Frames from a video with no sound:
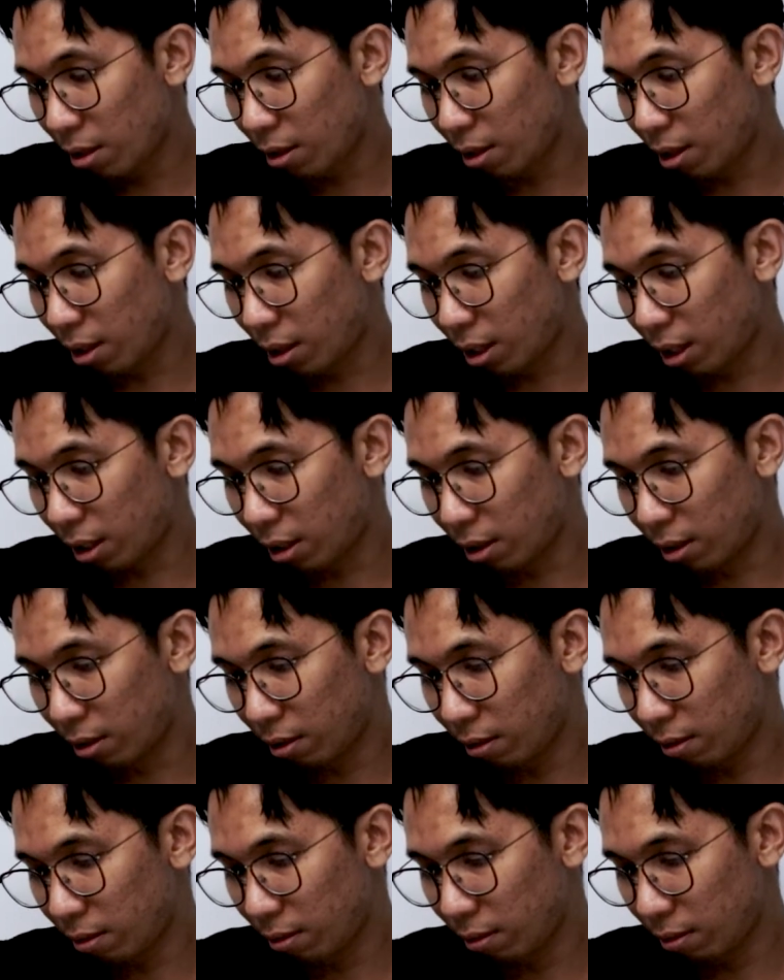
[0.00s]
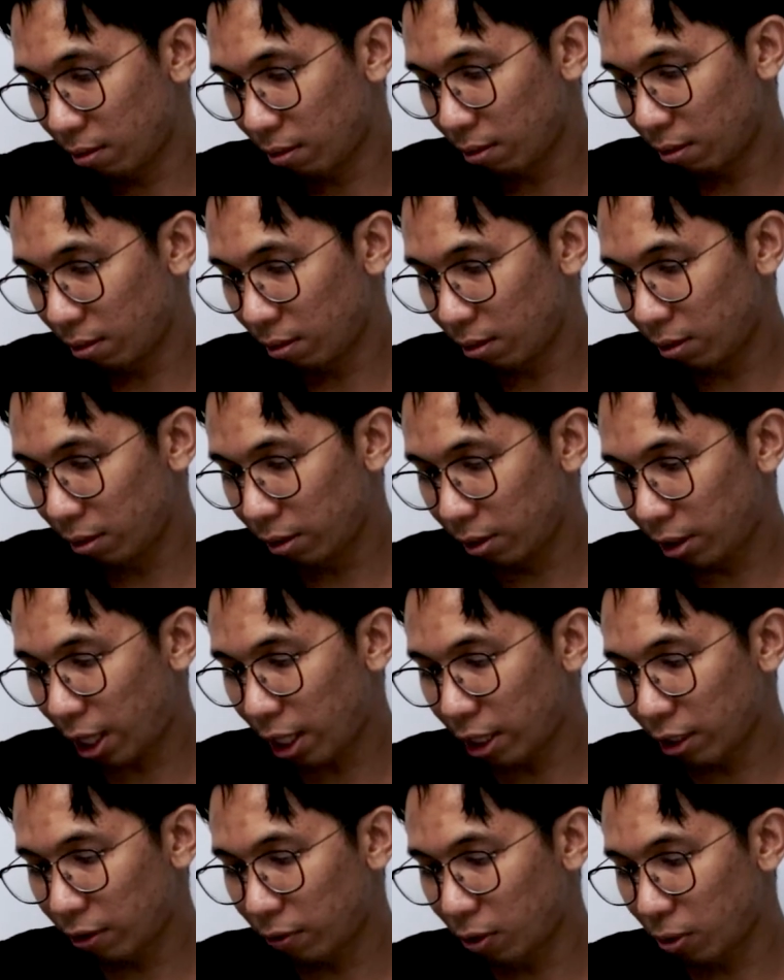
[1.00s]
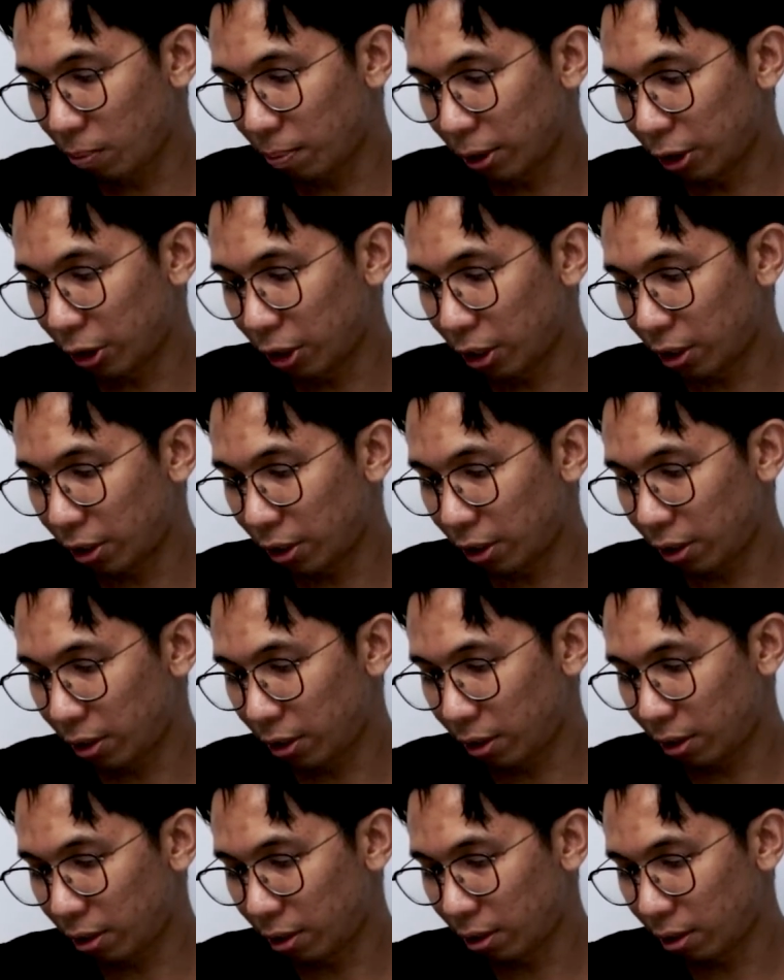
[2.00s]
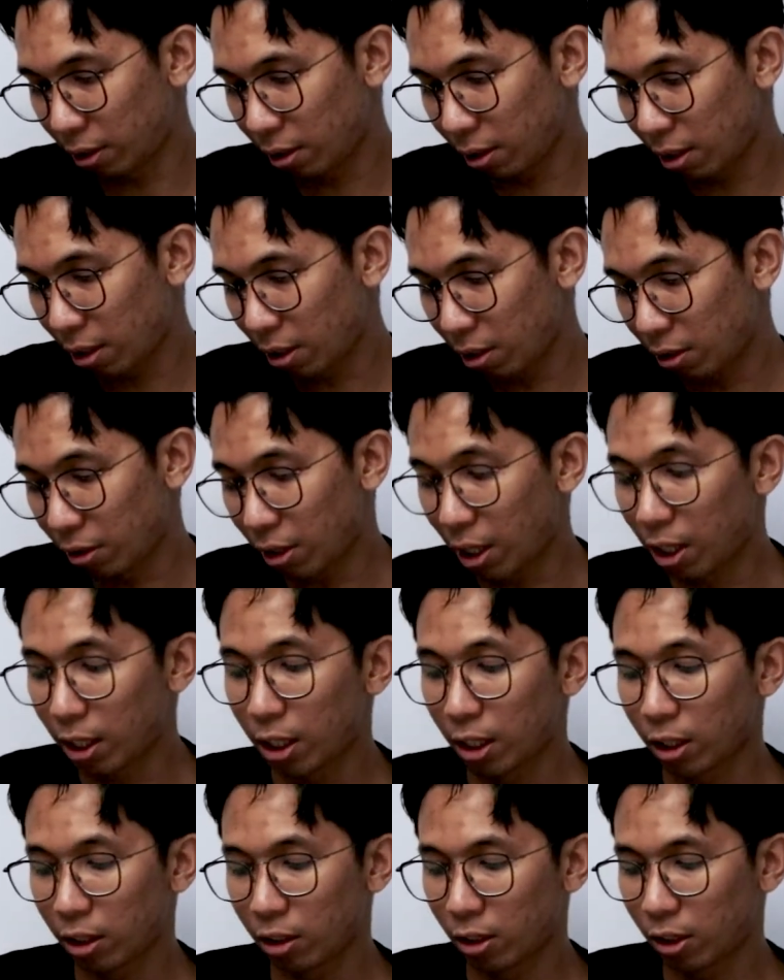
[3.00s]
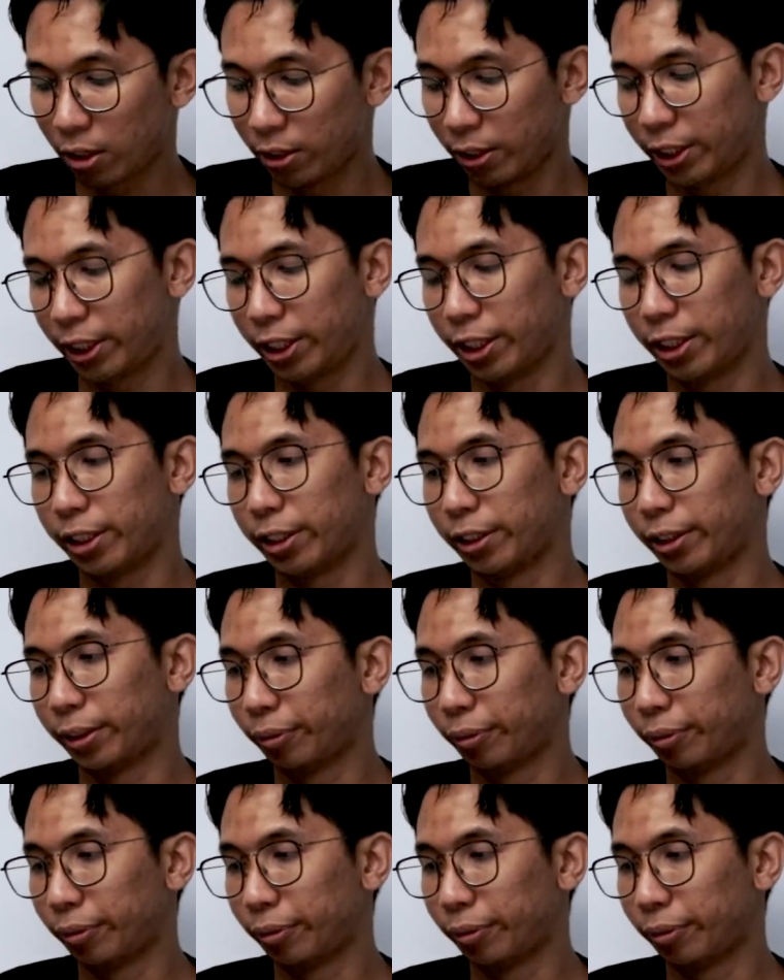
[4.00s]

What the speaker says: Nara. Thanks for purchase Nara Cluster.